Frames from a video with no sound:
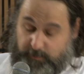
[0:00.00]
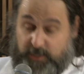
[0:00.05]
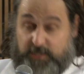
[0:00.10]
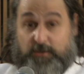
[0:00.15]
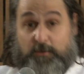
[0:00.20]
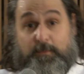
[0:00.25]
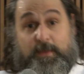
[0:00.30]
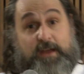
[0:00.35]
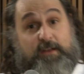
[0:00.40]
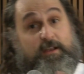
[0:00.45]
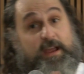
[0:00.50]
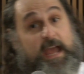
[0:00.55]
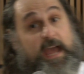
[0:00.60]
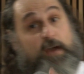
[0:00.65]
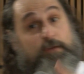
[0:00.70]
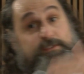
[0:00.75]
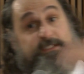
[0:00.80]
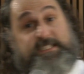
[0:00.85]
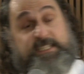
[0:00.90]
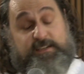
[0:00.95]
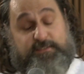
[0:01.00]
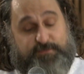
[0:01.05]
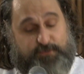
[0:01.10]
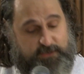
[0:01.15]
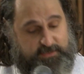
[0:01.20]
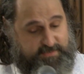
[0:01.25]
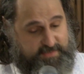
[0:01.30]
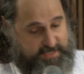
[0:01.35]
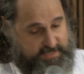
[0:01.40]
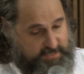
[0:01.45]
But no matter how
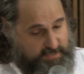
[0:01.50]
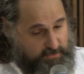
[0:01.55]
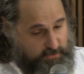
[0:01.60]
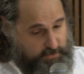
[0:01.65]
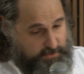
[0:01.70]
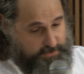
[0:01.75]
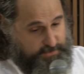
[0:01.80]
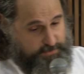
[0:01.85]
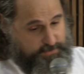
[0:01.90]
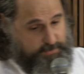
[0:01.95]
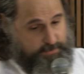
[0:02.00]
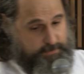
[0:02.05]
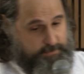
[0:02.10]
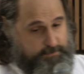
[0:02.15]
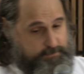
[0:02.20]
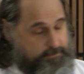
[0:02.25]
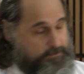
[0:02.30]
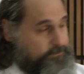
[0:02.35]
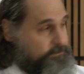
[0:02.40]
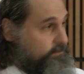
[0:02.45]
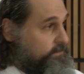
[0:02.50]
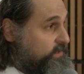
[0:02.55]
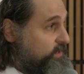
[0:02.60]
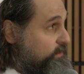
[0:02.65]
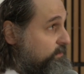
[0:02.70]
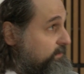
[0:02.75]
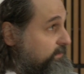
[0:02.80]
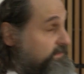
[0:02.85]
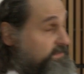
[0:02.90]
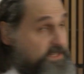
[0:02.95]
different this looks
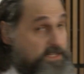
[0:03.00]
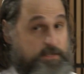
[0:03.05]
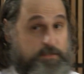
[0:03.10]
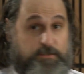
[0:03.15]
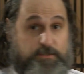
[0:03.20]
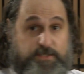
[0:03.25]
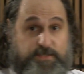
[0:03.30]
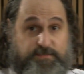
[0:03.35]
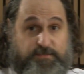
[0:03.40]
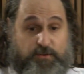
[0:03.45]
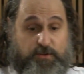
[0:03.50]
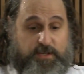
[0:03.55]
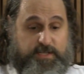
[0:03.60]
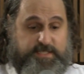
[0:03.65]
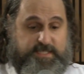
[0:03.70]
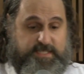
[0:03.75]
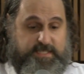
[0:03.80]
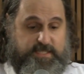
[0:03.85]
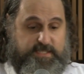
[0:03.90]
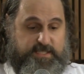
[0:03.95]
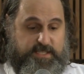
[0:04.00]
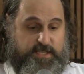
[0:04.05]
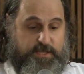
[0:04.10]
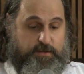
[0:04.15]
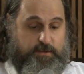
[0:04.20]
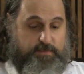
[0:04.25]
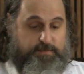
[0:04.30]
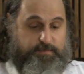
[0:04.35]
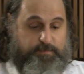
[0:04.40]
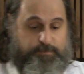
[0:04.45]
or feels for us this
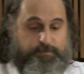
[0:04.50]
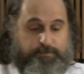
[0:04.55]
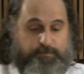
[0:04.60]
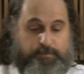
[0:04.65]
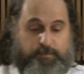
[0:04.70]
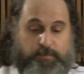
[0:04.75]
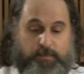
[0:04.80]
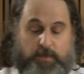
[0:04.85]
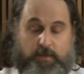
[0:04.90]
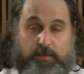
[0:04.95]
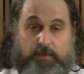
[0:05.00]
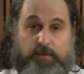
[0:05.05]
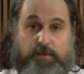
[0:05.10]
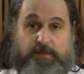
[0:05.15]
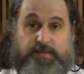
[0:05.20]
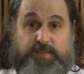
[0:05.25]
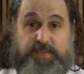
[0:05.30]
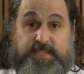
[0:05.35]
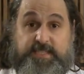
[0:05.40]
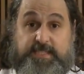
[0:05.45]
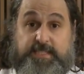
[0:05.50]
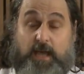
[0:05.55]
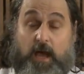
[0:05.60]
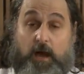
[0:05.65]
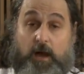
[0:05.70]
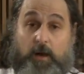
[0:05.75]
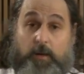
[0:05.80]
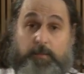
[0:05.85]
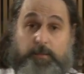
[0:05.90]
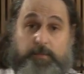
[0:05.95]
year, the
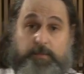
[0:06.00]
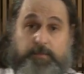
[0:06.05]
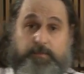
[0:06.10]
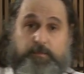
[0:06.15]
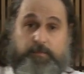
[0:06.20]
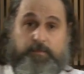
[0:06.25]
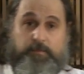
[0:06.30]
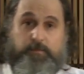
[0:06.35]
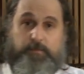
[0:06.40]
psalm